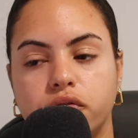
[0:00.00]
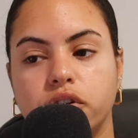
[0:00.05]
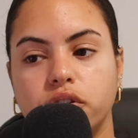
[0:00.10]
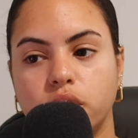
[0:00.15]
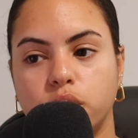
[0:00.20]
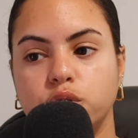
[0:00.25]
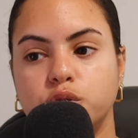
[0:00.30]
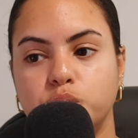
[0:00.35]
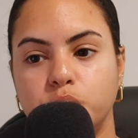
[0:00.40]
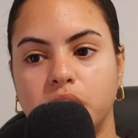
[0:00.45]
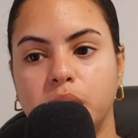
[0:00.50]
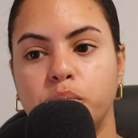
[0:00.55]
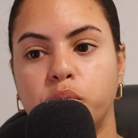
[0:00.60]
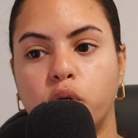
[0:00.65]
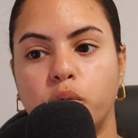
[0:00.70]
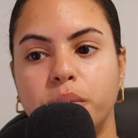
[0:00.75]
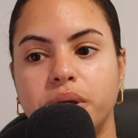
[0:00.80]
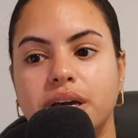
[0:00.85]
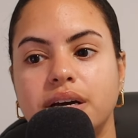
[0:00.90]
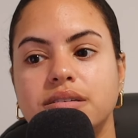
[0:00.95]
for those
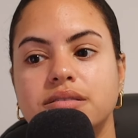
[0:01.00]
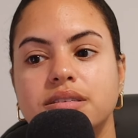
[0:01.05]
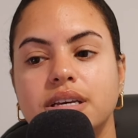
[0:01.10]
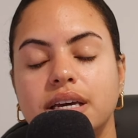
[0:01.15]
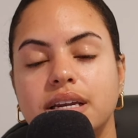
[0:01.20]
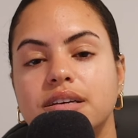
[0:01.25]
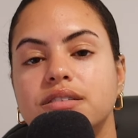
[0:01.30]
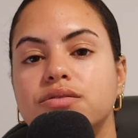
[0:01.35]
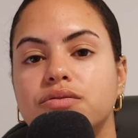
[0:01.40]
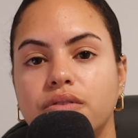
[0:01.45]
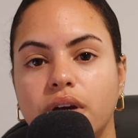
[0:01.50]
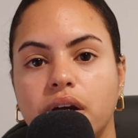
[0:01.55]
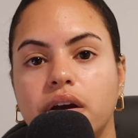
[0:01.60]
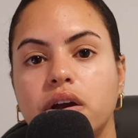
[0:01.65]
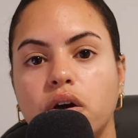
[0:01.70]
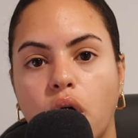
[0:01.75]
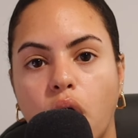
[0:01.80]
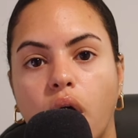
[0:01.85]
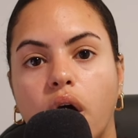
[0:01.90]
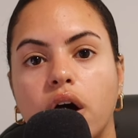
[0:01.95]
people, because it is
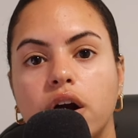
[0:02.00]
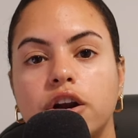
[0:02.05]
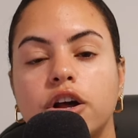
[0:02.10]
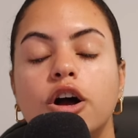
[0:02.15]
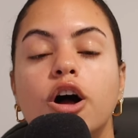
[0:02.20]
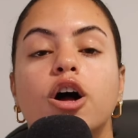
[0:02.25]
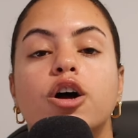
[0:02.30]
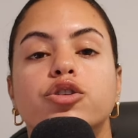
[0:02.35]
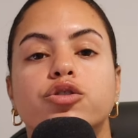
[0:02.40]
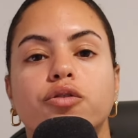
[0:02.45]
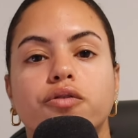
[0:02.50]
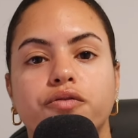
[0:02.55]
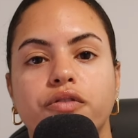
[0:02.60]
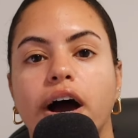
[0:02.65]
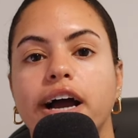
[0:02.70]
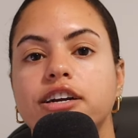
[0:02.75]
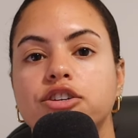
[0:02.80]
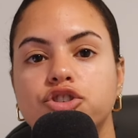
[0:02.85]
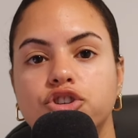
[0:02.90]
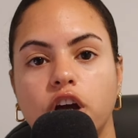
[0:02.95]
very hard to
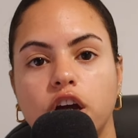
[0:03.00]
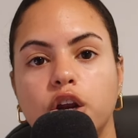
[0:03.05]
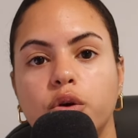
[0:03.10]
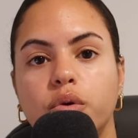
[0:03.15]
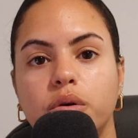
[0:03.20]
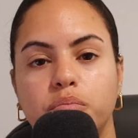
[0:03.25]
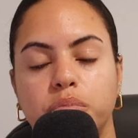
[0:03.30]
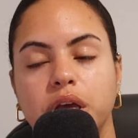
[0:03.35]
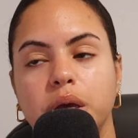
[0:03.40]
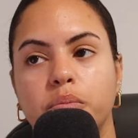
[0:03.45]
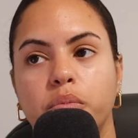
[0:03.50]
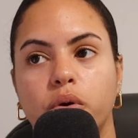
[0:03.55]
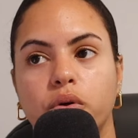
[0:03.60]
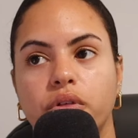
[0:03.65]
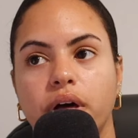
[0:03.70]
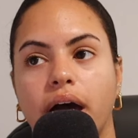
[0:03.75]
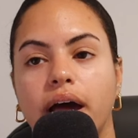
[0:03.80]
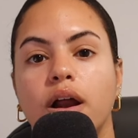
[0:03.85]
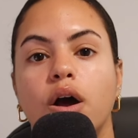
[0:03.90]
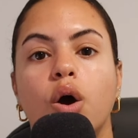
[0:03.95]
find genuine people
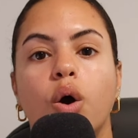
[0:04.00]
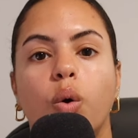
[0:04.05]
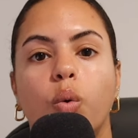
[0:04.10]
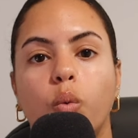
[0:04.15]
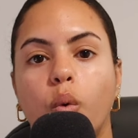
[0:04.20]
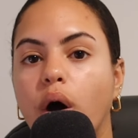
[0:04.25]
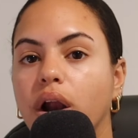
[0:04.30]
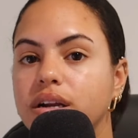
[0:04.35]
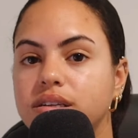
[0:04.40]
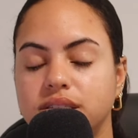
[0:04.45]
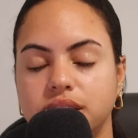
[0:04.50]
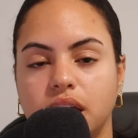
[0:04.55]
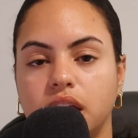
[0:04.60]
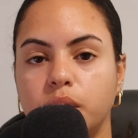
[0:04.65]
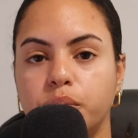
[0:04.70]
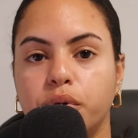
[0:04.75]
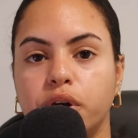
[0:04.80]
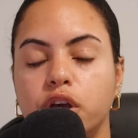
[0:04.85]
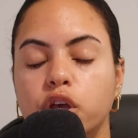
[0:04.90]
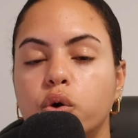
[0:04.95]
that want to
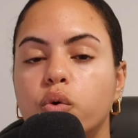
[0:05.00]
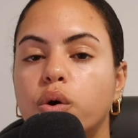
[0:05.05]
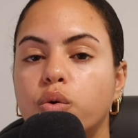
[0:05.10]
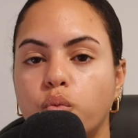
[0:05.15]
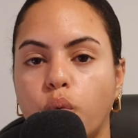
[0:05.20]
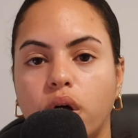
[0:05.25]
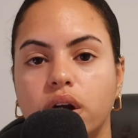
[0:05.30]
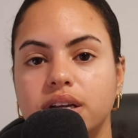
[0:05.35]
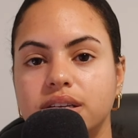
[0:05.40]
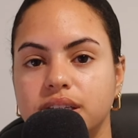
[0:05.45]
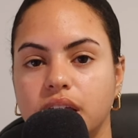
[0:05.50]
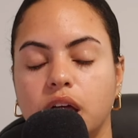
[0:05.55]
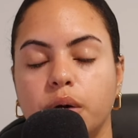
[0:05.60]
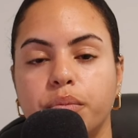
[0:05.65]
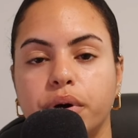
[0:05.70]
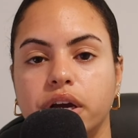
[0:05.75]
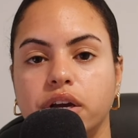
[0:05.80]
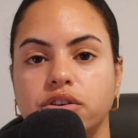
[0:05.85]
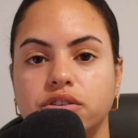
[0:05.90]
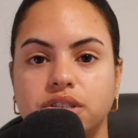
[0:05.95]
celebrate you and want to
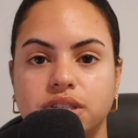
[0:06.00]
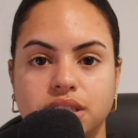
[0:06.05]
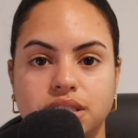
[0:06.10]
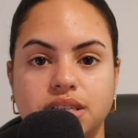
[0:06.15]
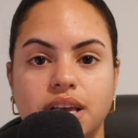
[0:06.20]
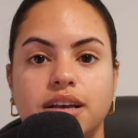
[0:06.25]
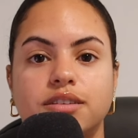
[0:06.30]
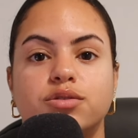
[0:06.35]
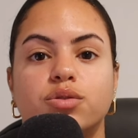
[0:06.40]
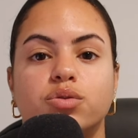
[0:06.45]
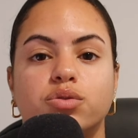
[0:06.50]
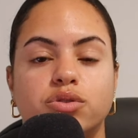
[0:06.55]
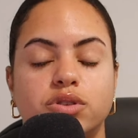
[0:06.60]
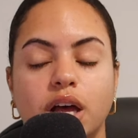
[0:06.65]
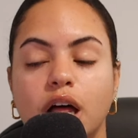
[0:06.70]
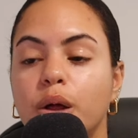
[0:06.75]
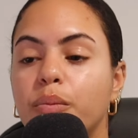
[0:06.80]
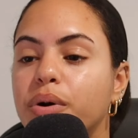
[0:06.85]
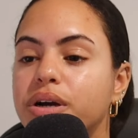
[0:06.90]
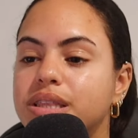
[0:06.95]
celebrate your success. So
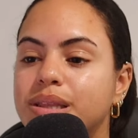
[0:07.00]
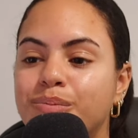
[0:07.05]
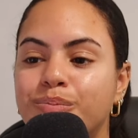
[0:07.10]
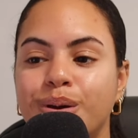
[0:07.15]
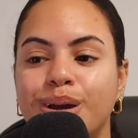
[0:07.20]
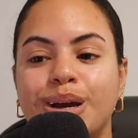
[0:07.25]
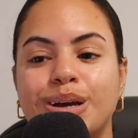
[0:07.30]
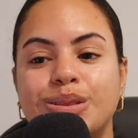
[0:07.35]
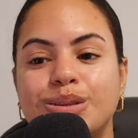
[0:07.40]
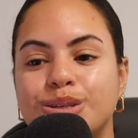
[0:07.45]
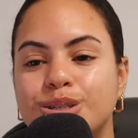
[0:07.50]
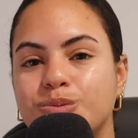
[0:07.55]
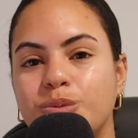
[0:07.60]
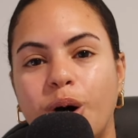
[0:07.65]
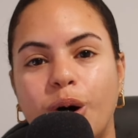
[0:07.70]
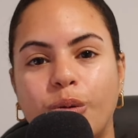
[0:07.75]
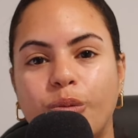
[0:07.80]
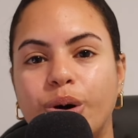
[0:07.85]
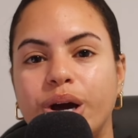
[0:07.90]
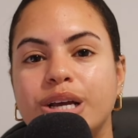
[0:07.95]
celebrate the big and the
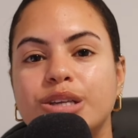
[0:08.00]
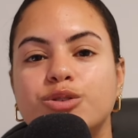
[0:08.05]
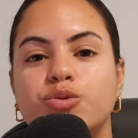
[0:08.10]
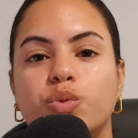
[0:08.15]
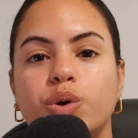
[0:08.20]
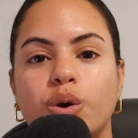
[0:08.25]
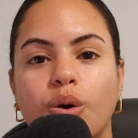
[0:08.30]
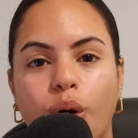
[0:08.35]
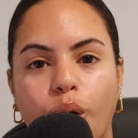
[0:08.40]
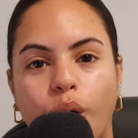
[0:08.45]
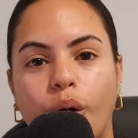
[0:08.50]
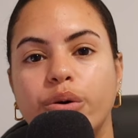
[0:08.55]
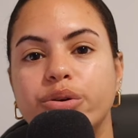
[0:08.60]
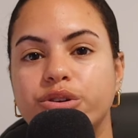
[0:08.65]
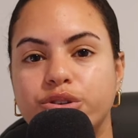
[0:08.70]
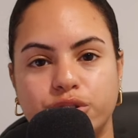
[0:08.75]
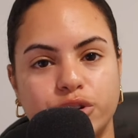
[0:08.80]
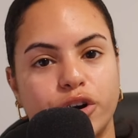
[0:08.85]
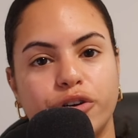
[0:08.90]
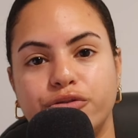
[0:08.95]
small wins. We all
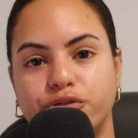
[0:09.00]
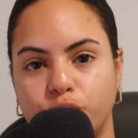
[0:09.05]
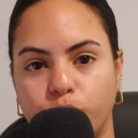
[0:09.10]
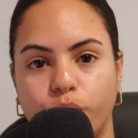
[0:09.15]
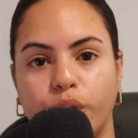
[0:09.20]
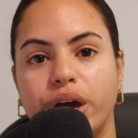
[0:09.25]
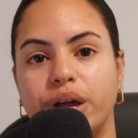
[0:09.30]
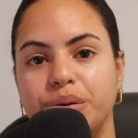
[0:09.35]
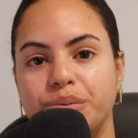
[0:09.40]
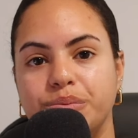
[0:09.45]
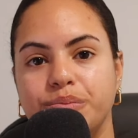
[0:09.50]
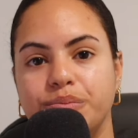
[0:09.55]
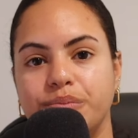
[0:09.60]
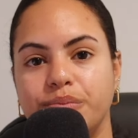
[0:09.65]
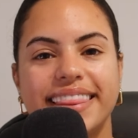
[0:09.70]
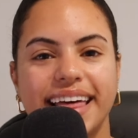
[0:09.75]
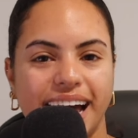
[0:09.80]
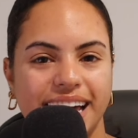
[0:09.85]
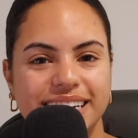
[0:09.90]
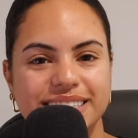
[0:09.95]
deserve to win.
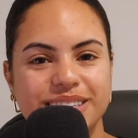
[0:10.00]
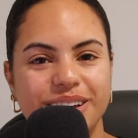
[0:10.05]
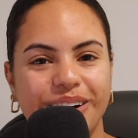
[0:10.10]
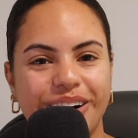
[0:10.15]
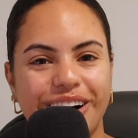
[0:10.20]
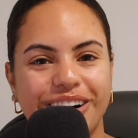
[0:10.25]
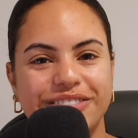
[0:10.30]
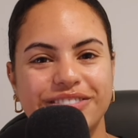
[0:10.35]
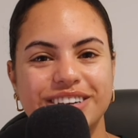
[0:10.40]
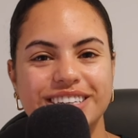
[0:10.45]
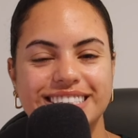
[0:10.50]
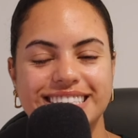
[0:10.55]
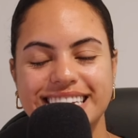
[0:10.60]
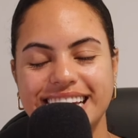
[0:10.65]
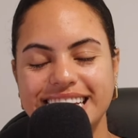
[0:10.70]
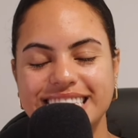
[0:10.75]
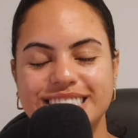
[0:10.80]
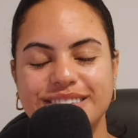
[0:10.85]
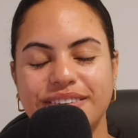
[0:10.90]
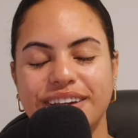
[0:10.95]
That is all for
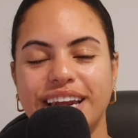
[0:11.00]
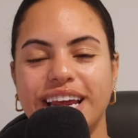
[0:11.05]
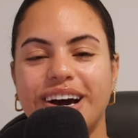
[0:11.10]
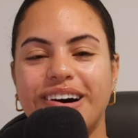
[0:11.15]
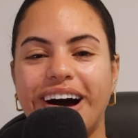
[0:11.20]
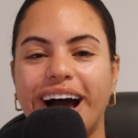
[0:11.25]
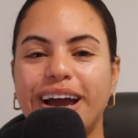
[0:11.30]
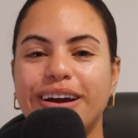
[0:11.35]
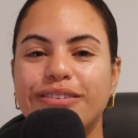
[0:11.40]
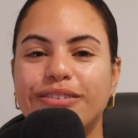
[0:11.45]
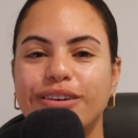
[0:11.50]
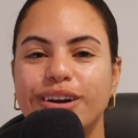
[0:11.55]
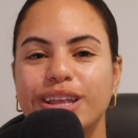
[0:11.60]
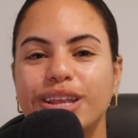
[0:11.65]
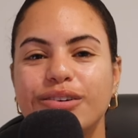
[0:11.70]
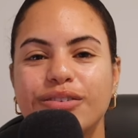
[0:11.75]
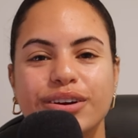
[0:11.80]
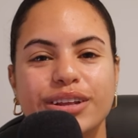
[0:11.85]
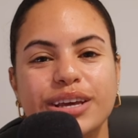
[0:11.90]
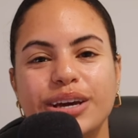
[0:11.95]
today's video. I
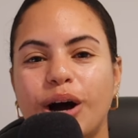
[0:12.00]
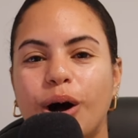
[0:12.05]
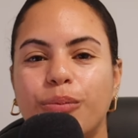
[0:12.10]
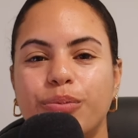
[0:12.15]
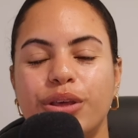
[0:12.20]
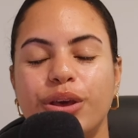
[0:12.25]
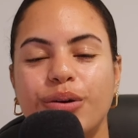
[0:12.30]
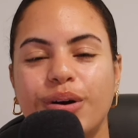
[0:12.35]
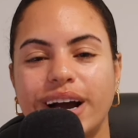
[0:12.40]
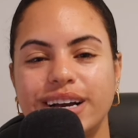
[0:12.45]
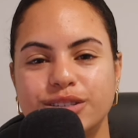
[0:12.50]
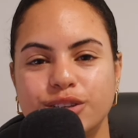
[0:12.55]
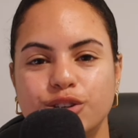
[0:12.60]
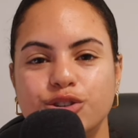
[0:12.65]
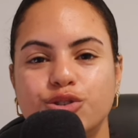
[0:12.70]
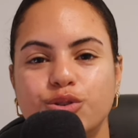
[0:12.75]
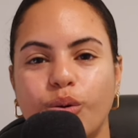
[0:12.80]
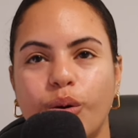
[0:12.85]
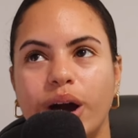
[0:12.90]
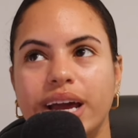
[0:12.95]
really, really hope that you guys
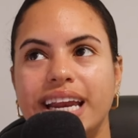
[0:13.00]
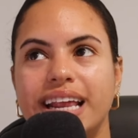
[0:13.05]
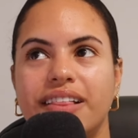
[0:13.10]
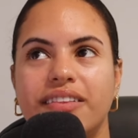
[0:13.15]
enjoyed